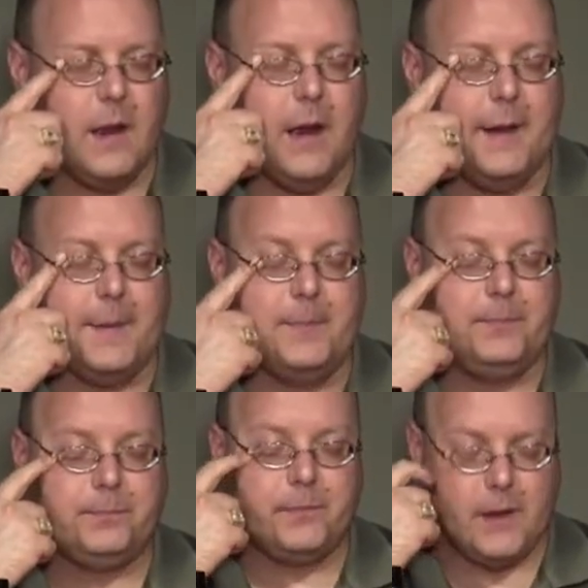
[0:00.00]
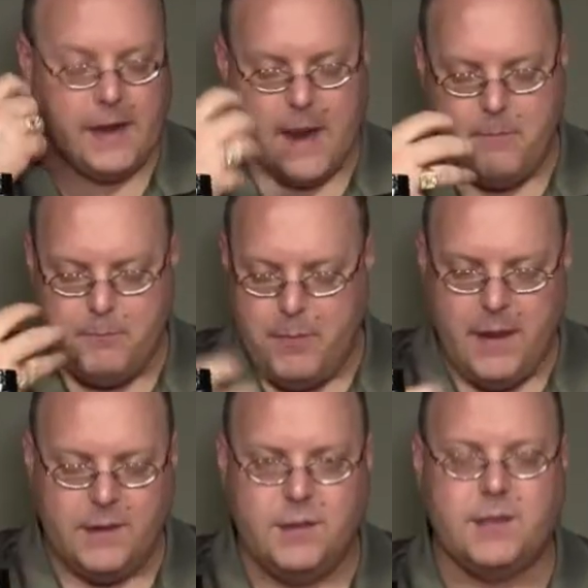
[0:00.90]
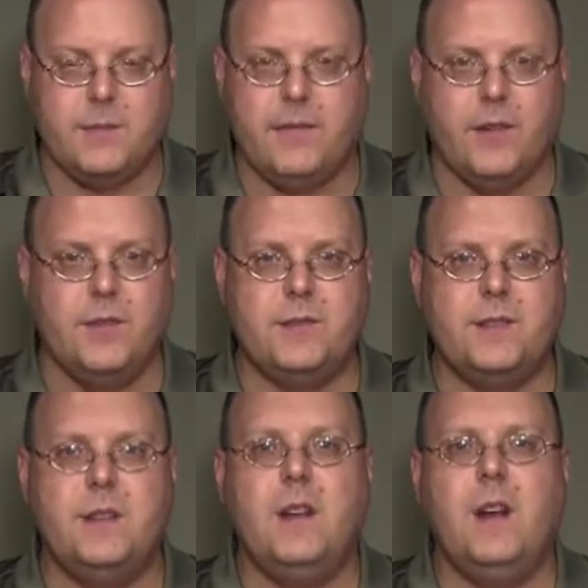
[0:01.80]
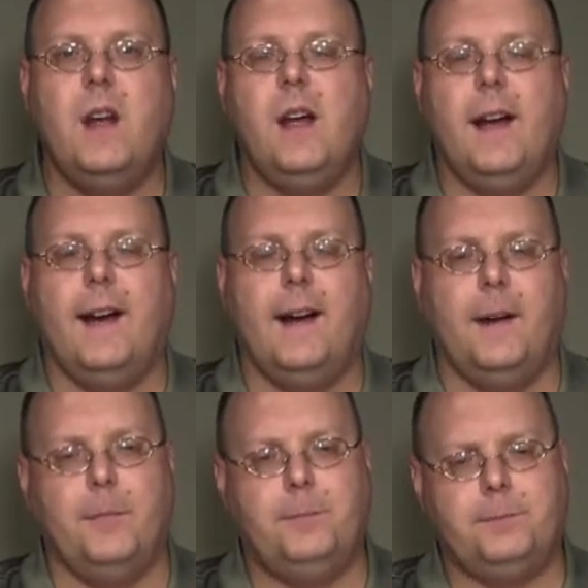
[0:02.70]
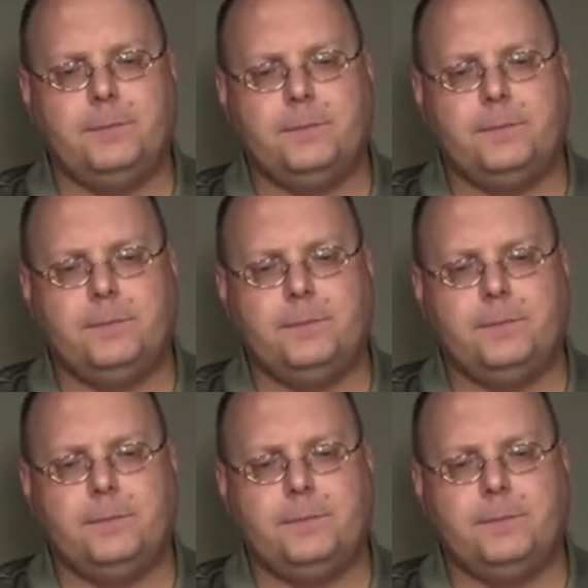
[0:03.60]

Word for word: Um, like I bit into some fruits. Um,